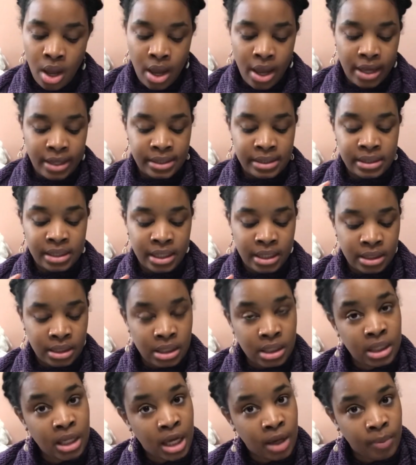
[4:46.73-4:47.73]
It's knit in
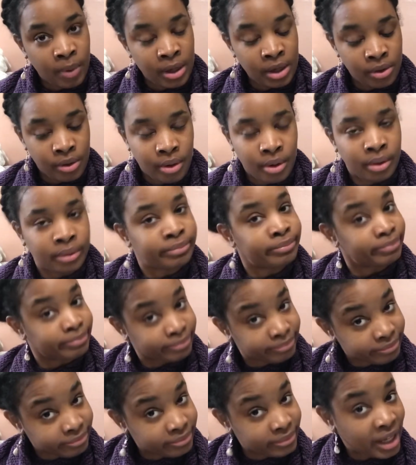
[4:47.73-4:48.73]
DK weight yarn,
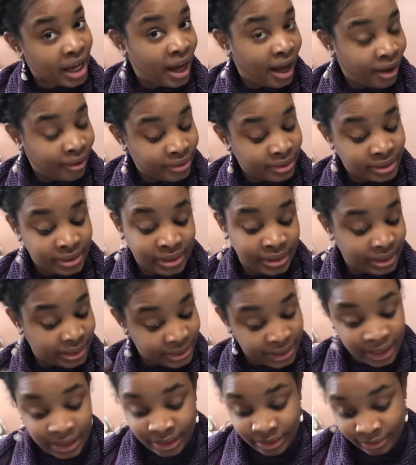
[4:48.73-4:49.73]
obviously, because
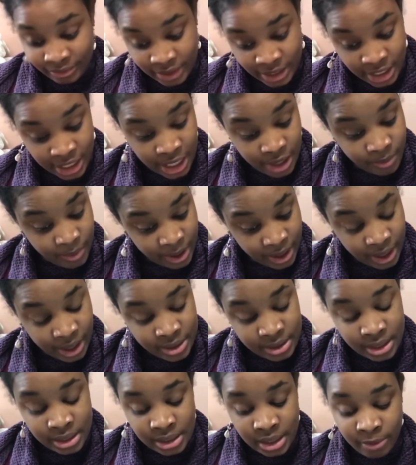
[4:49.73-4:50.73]
I love DK weight, as
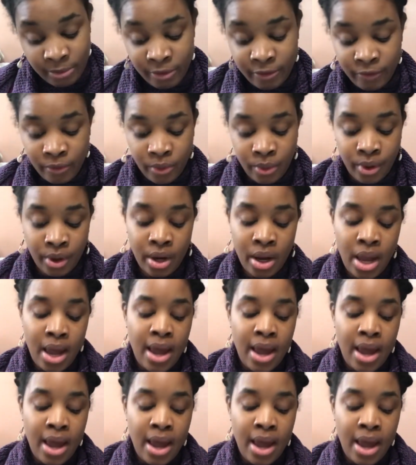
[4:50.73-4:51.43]
I said before.